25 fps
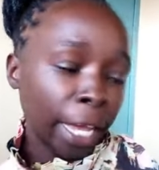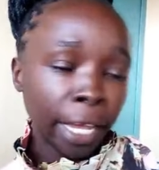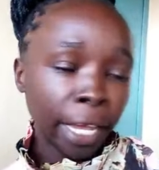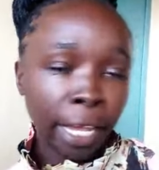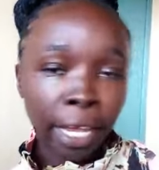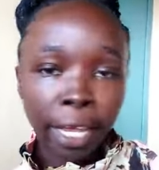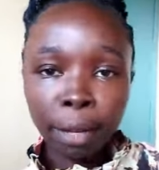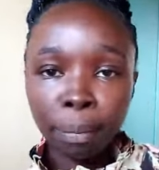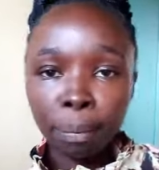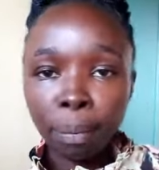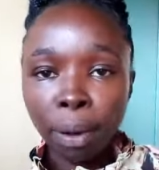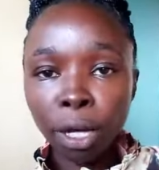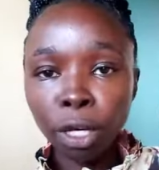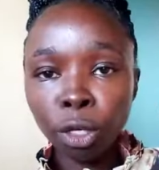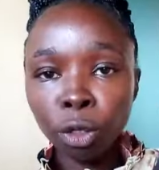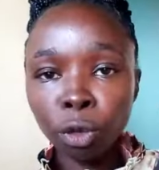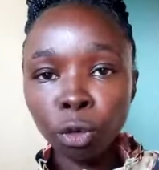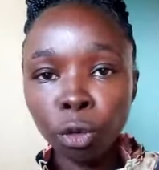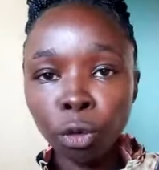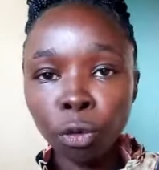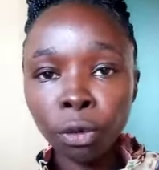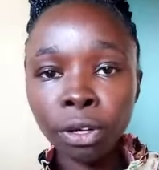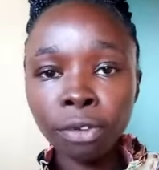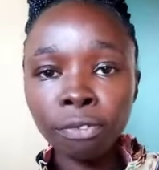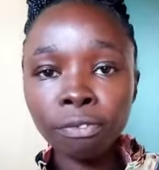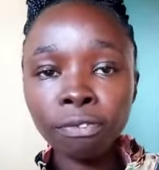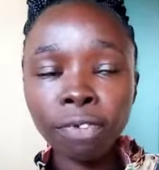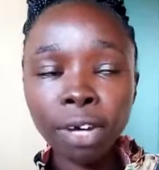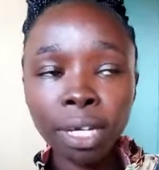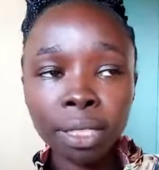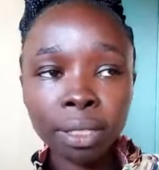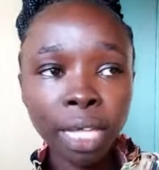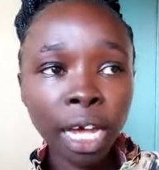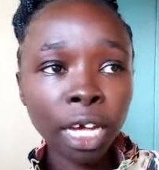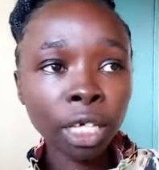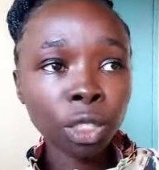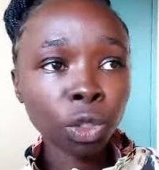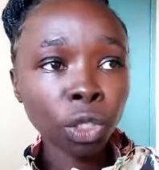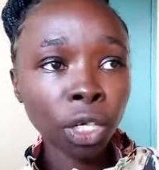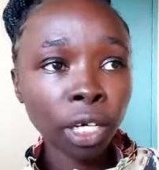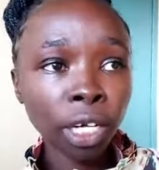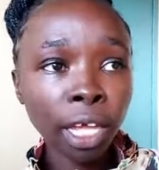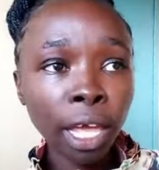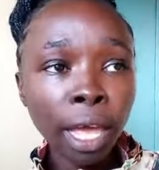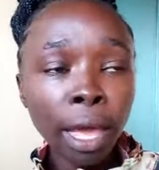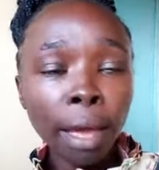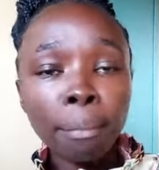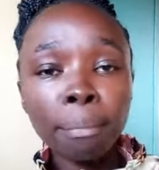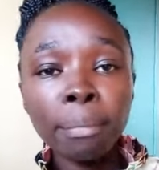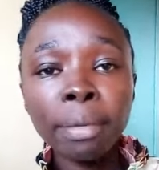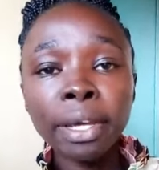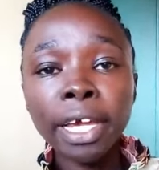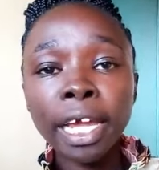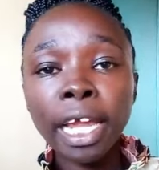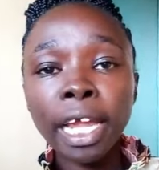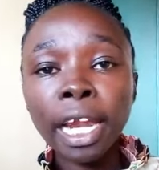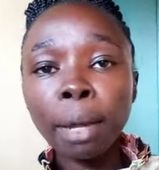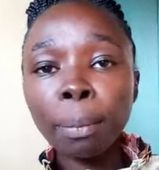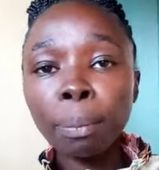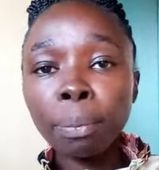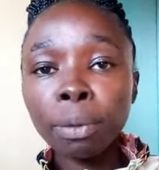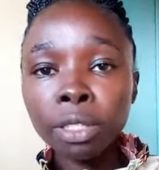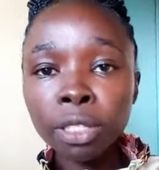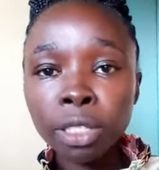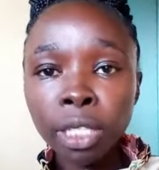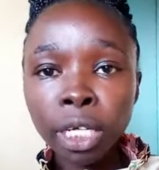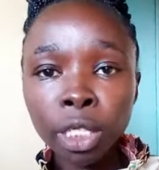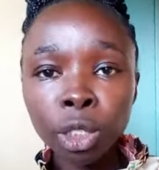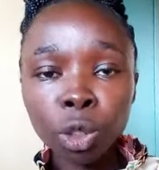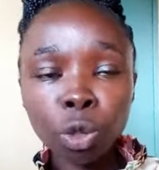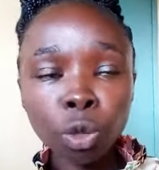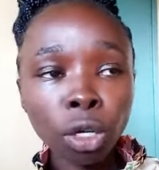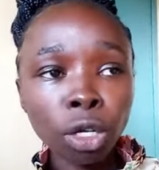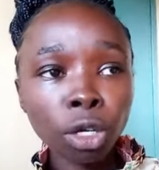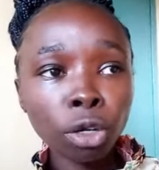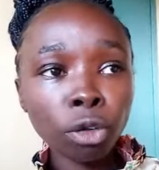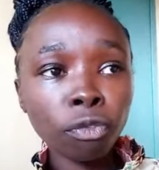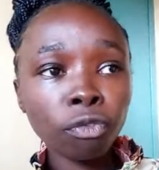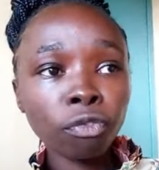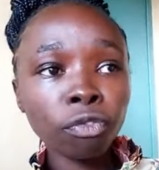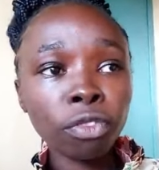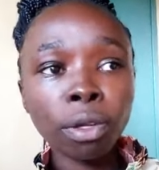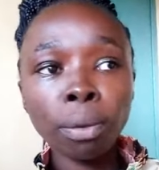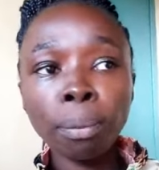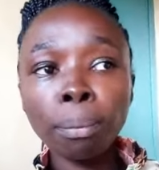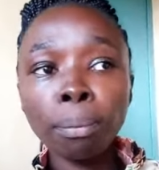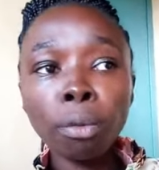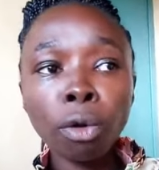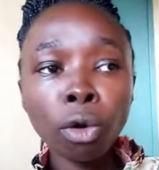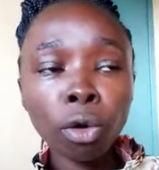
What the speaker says: Keep growing fast. Actually, Michele Ponte is one of the